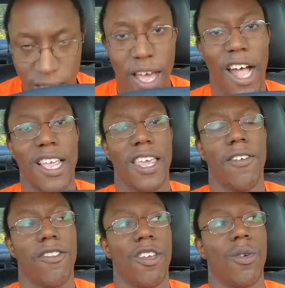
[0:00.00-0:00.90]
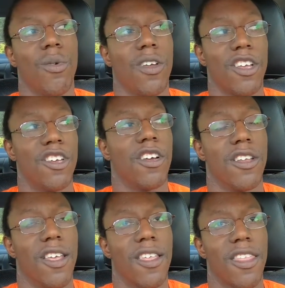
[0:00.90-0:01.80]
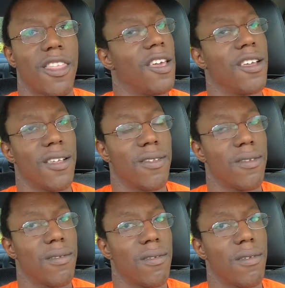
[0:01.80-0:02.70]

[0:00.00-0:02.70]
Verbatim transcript: God gives you good things.